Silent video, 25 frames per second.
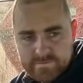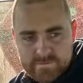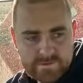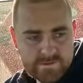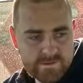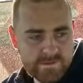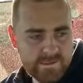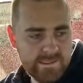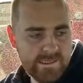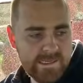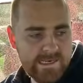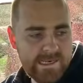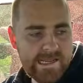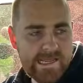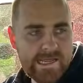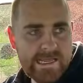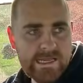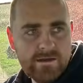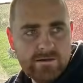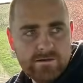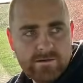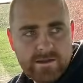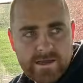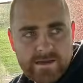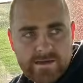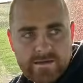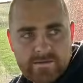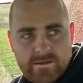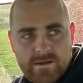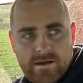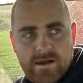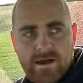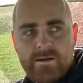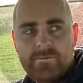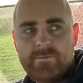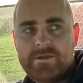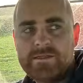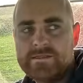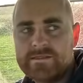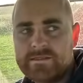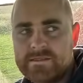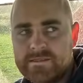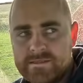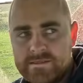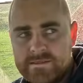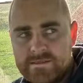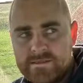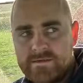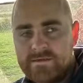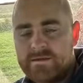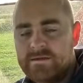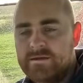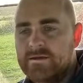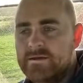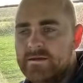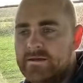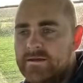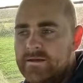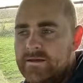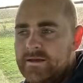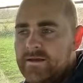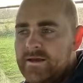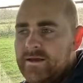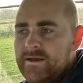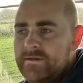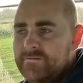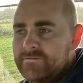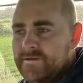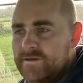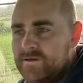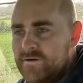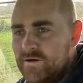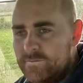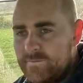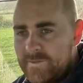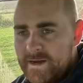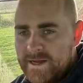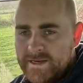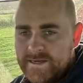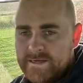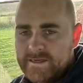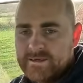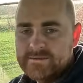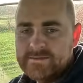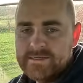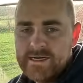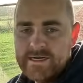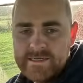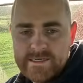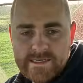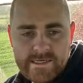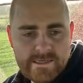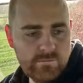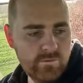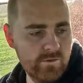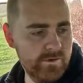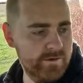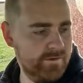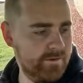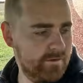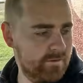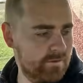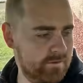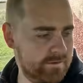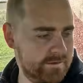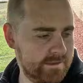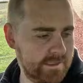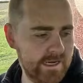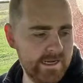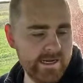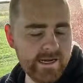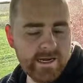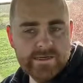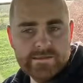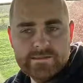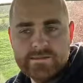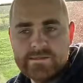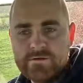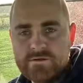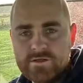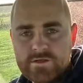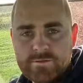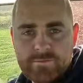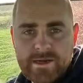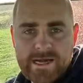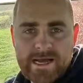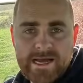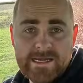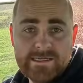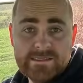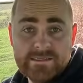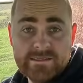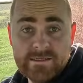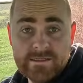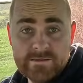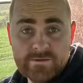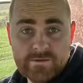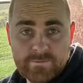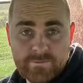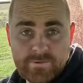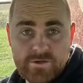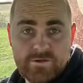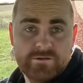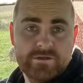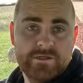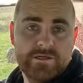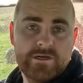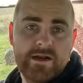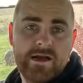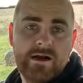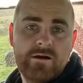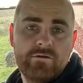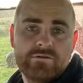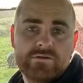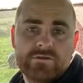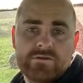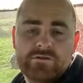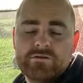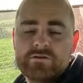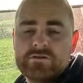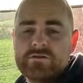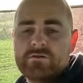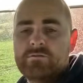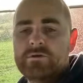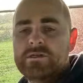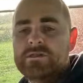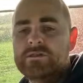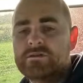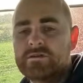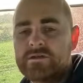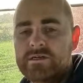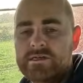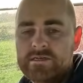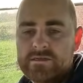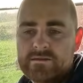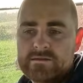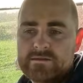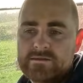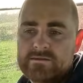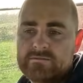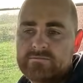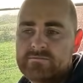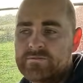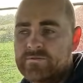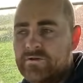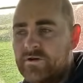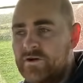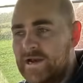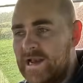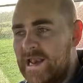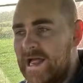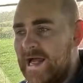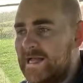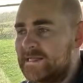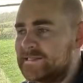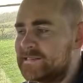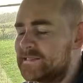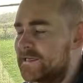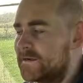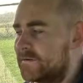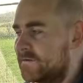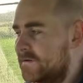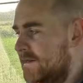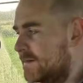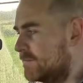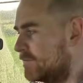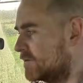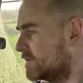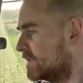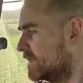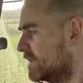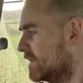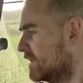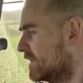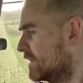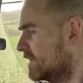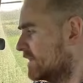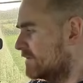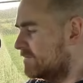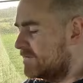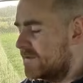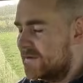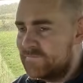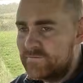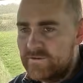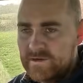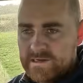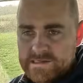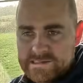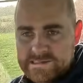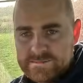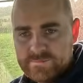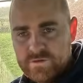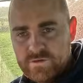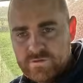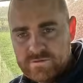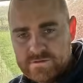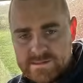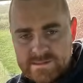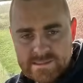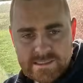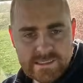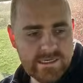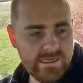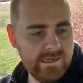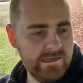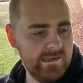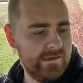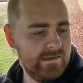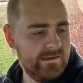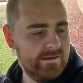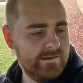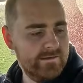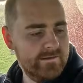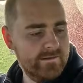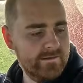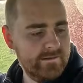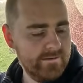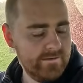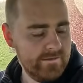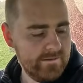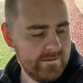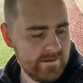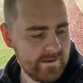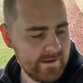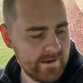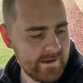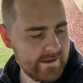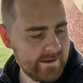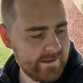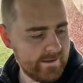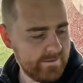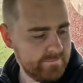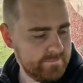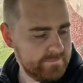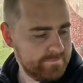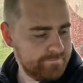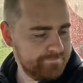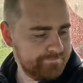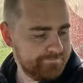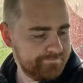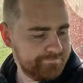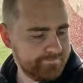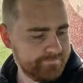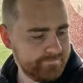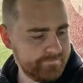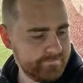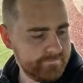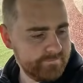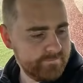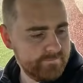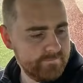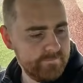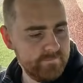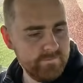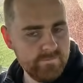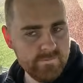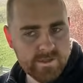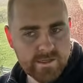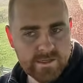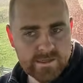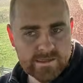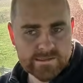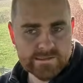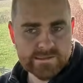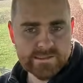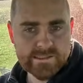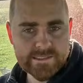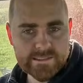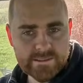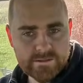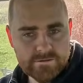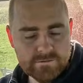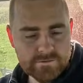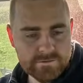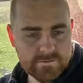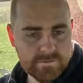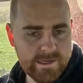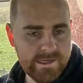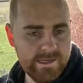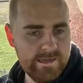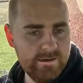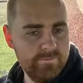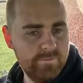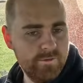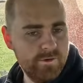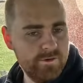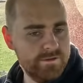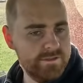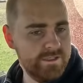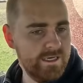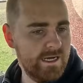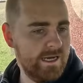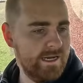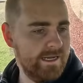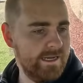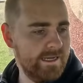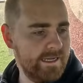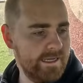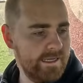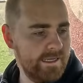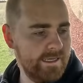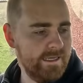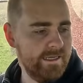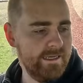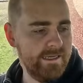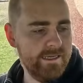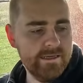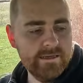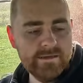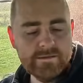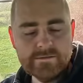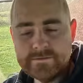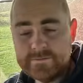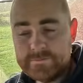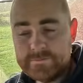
send a link or that in the comments if you don't mind, because I need one of those. I got a suction pad, that's what I'm using here now. It's stuck to the windscreen. It's for glass, like, really, but if you have real smooth steel, it'll stick to it as well. But the